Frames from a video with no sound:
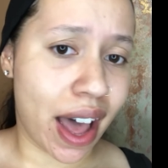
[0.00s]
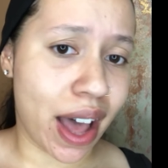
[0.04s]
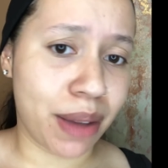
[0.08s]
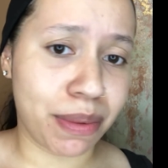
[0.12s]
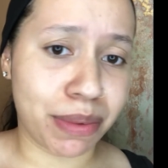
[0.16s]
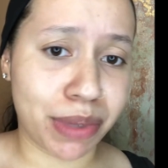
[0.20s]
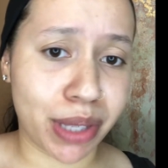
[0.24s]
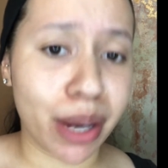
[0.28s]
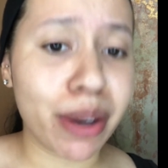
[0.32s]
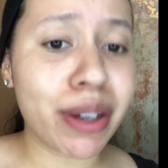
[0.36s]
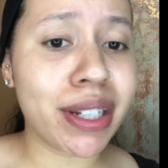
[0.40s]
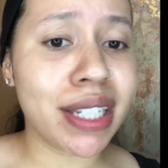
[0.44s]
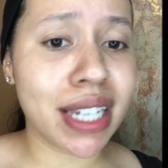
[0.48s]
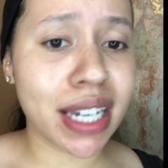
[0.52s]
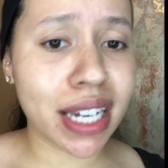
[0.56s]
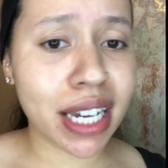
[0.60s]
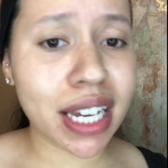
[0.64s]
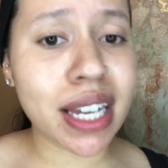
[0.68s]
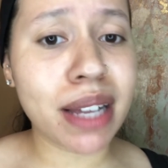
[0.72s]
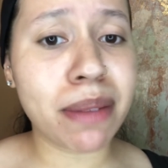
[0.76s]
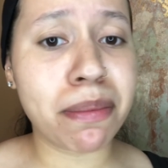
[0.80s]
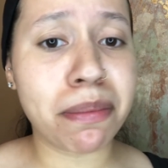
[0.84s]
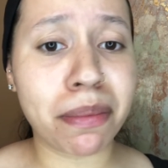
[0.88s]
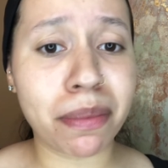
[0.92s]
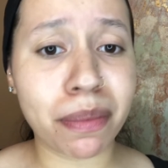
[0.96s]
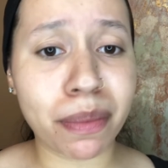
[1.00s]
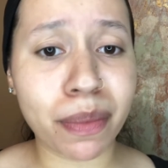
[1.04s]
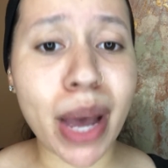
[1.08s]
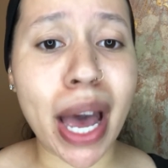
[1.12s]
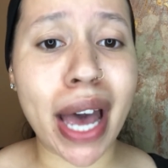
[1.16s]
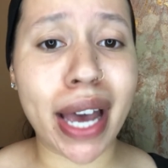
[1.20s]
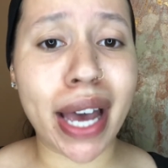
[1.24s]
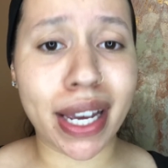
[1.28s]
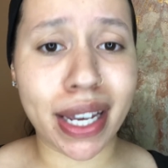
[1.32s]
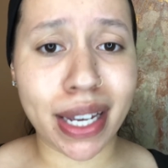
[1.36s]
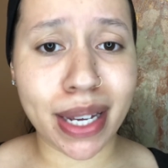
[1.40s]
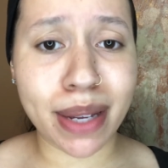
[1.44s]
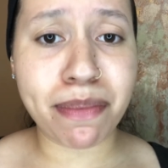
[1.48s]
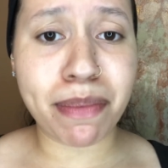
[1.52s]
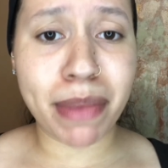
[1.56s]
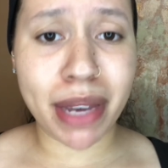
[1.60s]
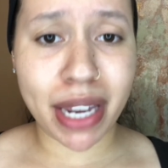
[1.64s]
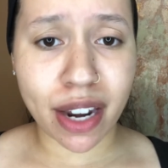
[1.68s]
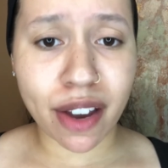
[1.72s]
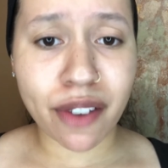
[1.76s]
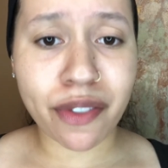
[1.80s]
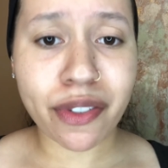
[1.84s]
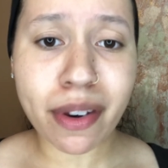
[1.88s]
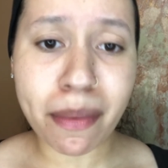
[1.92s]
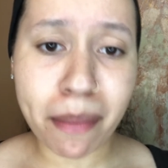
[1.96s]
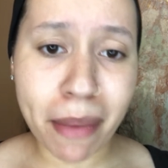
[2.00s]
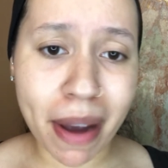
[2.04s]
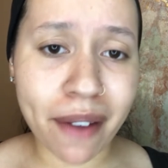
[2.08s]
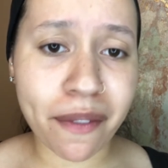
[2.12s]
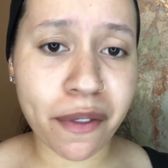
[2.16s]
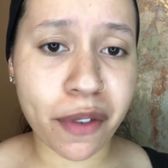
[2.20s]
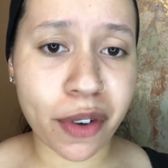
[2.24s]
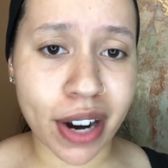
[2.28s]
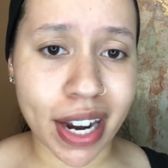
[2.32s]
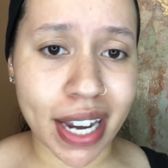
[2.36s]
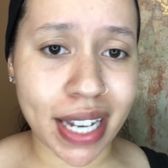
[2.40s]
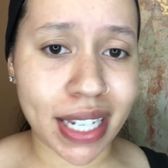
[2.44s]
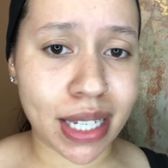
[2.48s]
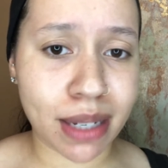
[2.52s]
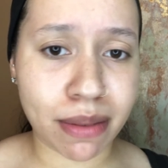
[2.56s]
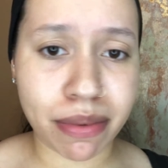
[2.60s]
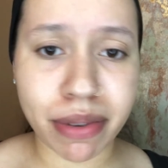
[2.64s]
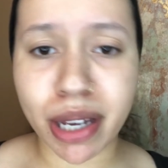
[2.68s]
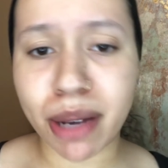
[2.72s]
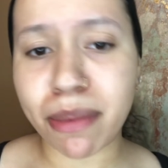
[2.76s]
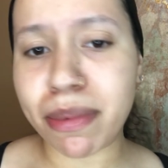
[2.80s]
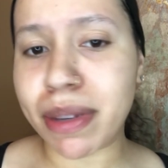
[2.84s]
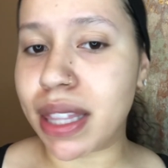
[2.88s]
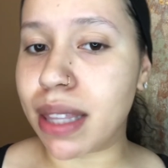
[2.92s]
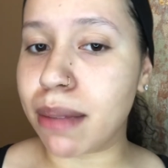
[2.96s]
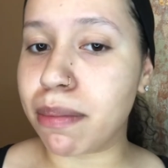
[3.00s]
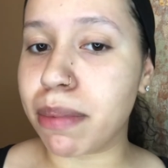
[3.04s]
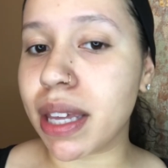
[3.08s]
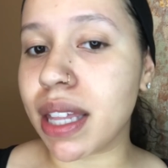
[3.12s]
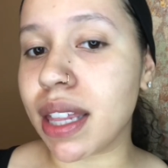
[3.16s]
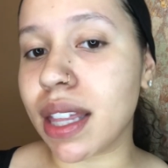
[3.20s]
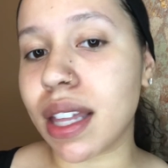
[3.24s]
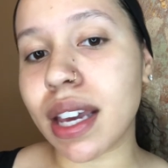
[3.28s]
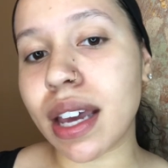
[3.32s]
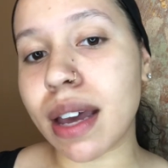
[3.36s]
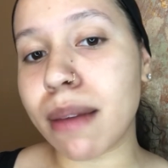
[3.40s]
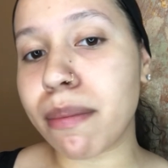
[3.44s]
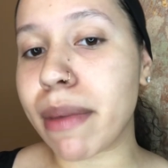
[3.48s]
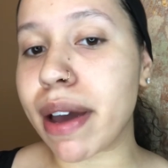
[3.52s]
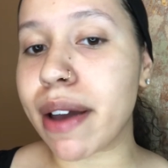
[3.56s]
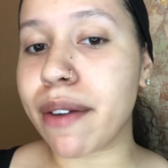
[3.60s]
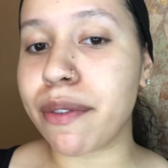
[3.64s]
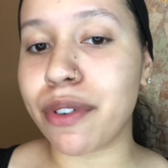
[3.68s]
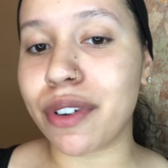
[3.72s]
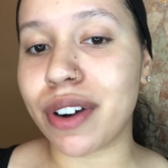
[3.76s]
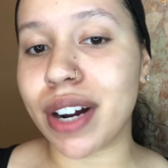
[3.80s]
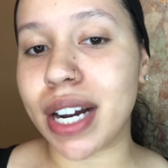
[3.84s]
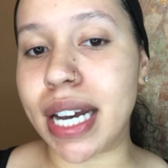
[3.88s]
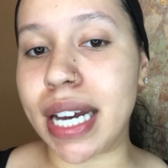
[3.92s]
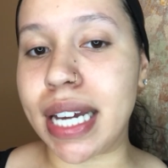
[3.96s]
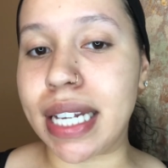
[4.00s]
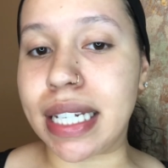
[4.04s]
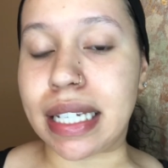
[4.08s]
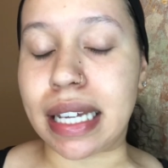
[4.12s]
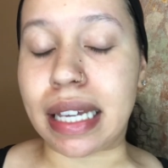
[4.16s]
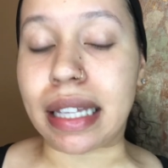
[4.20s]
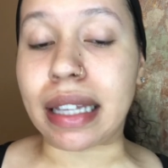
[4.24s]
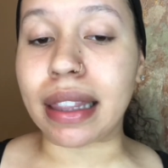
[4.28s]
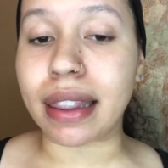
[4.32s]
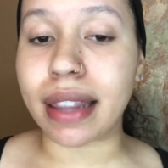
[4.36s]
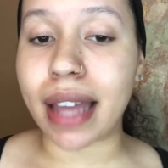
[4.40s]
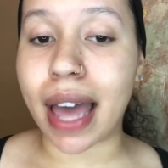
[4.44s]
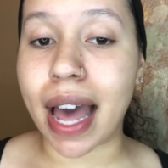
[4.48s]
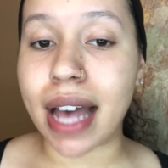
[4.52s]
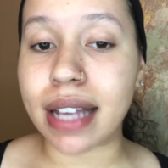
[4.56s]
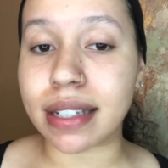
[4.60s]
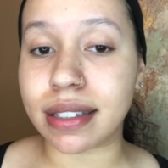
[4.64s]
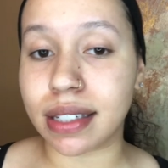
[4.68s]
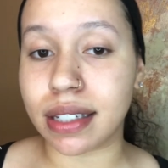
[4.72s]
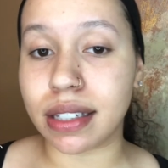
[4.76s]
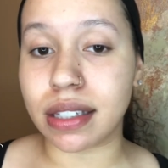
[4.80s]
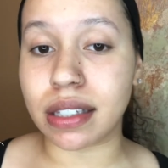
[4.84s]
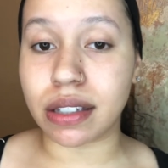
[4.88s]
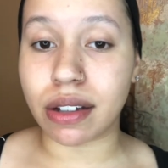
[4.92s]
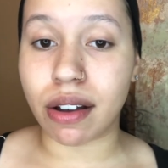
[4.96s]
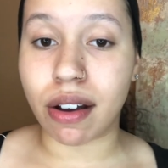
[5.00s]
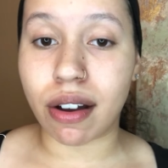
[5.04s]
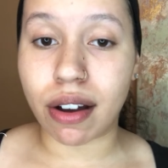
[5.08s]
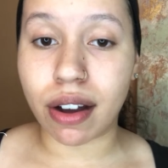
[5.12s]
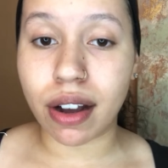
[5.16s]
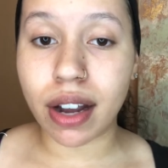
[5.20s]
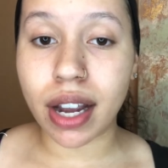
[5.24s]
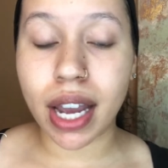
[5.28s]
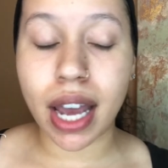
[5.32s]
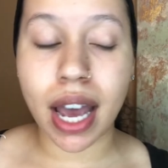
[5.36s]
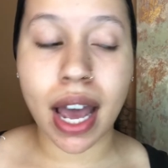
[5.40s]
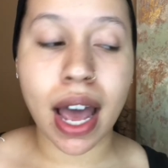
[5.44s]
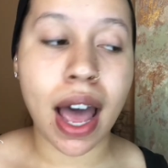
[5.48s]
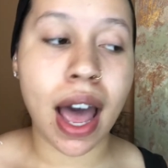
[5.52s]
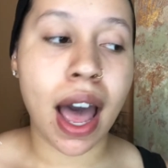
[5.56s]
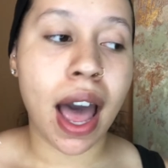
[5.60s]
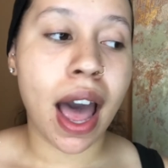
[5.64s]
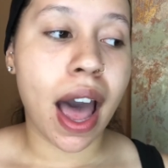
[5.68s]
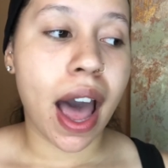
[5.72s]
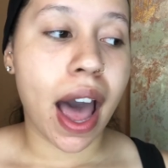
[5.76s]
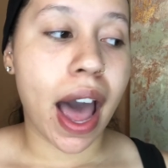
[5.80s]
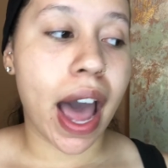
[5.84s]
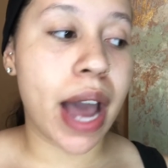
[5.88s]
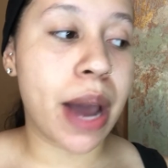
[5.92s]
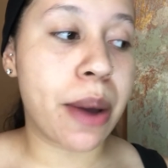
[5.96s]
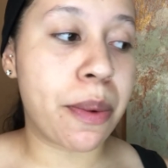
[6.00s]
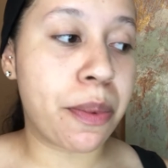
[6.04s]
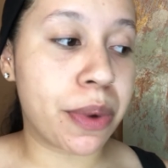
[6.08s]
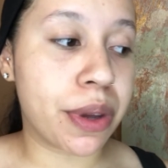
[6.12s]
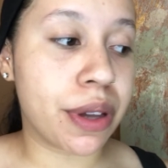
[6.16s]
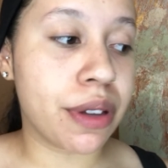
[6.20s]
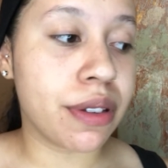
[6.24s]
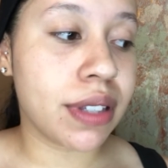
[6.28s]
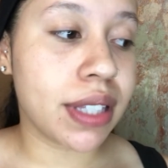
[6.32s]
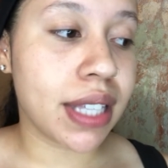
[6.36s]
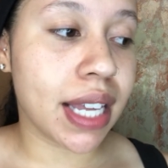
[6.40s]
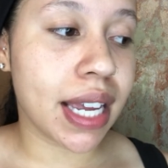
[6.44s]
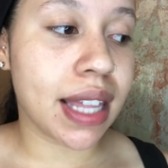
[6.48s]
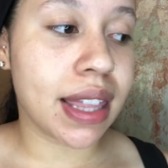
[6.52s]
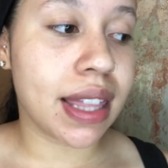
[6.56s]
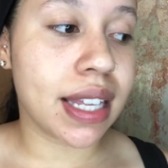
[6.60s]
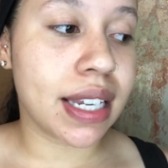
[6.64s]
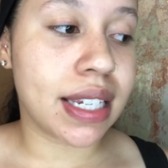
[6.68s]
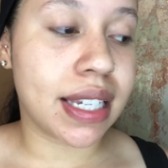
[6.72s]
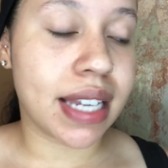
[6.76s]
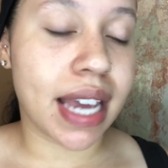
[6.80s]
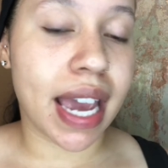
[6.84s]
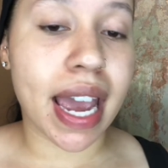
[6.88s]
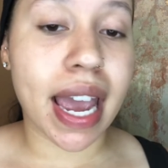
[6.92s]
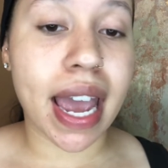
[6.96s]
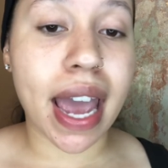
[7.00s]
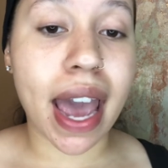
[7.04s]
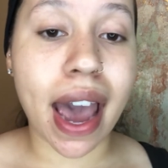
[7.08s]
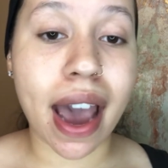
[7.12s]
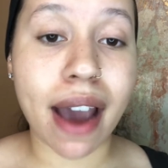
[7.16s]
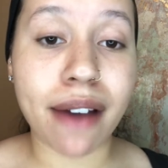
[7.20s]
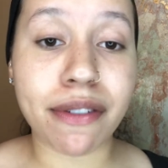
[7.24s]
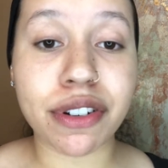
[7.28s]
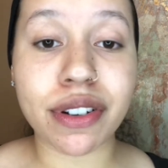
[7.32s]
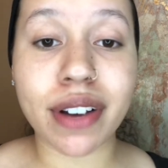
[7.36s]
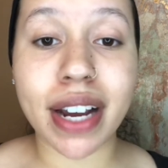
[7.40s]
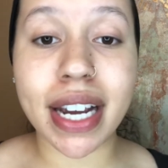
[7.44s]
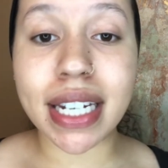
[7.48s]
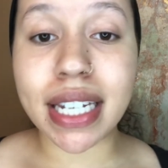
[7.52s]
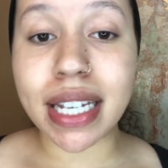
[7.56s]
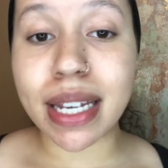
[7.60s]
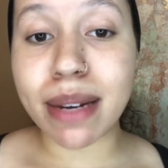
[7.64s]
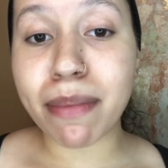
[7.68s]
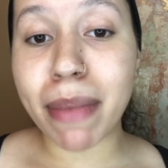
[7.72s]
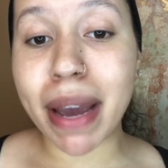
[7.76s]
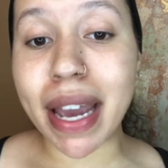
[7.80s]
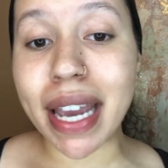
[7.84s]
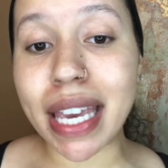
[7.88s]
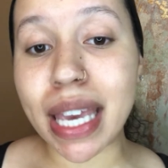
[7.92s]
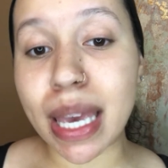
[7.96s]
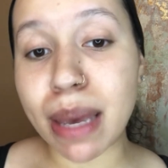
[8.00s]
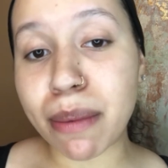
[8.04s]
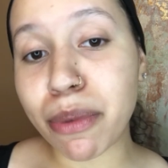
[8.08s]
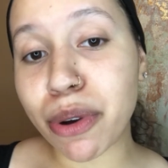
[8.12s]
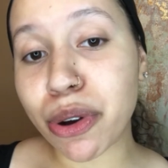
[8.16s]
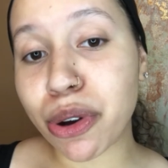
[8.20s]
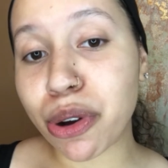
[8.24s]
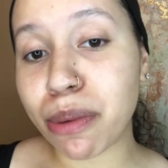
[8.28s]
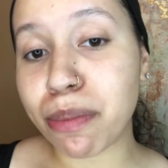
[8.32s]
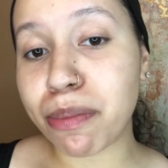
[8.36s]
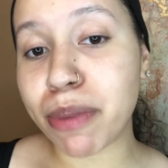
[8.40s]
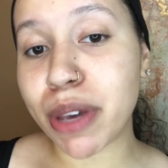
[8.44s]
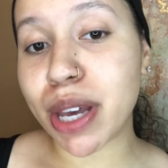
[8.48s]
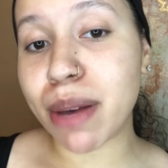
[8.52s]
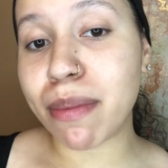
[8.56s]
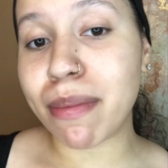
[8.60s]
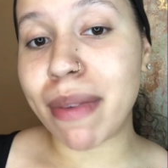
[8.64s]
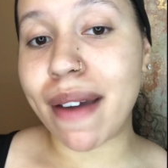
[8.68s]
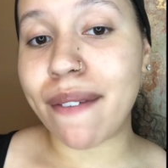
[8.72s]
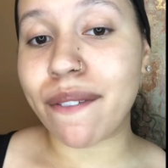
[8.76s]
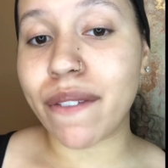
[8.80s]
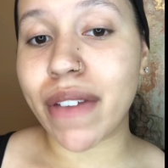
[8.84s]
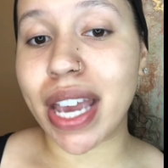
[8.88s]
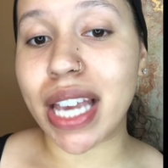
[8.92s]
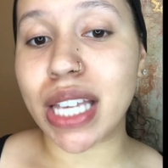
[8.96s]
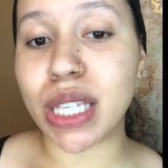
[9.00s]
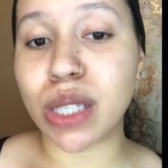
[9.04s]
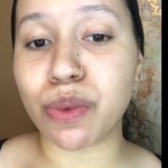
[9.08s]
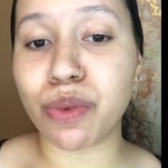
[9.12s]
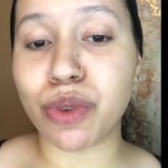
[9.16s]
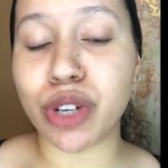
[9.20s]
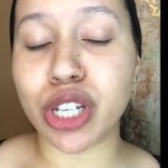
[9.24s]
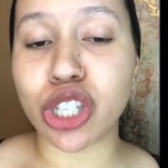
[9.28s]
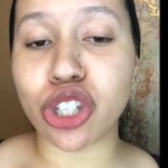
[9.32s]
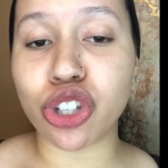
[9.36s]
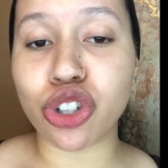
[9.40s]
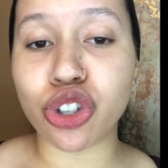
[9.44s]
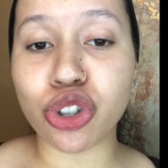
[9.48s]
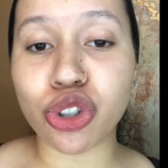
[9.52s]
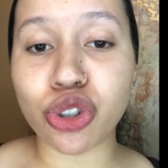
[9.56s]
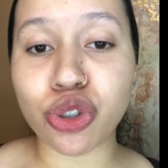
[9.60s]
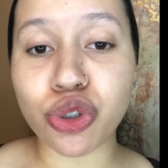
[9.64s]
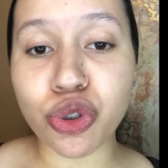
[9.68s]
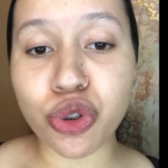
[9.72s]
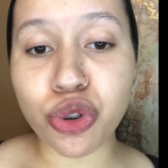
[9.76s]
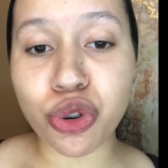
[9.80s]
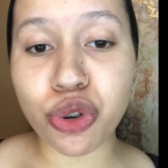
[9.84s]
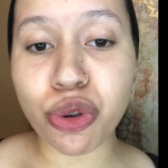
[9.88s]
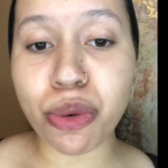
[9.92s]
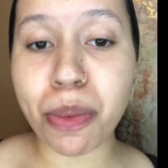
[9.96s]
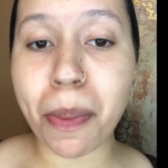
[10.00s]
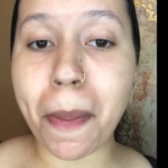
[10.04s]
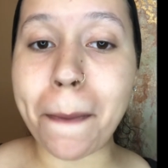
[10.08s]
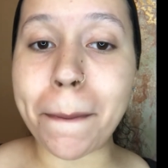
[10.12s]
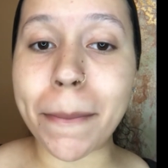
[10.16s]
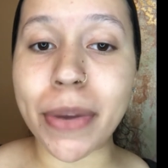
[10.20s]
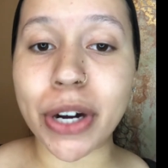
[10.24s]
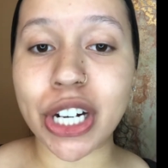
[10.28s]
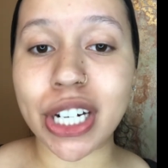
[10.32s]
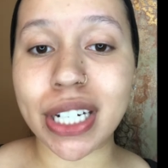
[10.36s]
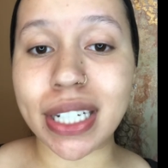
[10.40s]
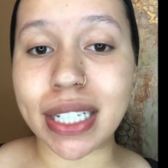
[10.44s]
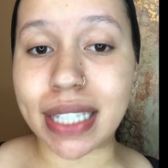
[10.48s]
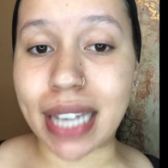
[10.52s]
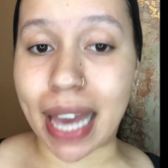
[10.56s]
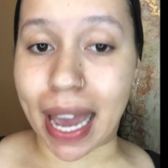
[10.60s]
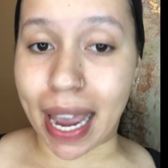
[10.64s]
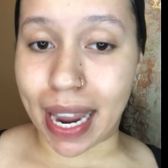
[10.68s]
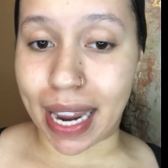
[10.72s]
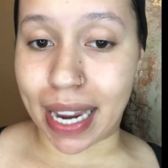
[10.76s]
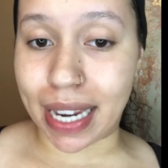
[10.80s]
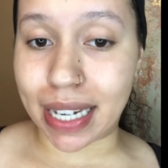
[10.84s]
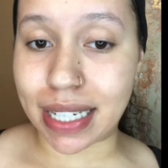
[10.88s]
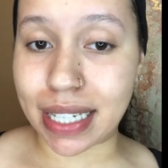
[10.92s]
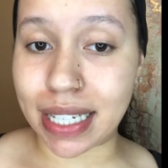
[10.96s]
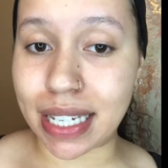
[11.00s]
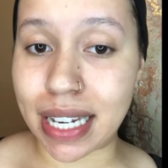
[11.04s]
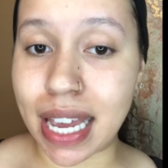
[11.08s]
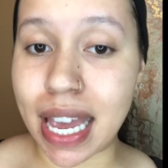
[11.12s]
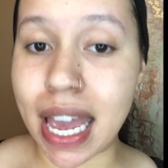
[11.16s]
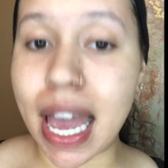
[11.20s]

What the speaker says: So it took a good minute for my forehead to peel, but the peeling of my forehead didn't last as long. I will say the day after I did my chemical peel, my face was super tight.